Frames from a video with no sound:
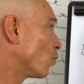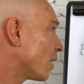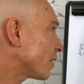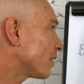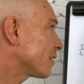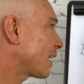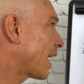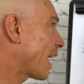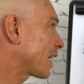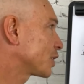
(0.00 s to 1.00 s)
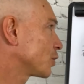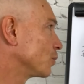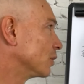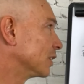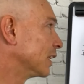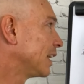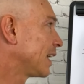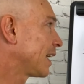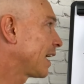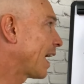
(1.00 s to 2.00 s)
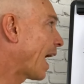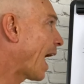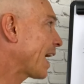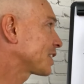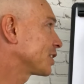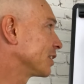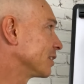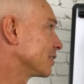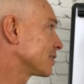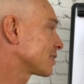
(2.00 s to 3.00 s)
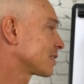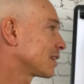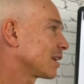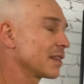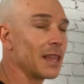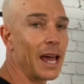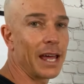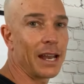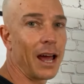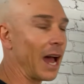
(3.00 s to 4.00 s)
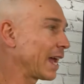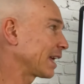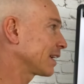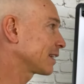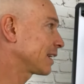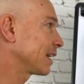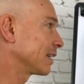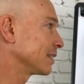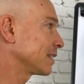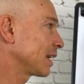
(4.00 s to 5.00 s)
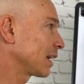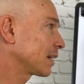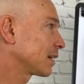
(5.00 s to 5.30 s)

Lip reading: What are the actual actions that I can take?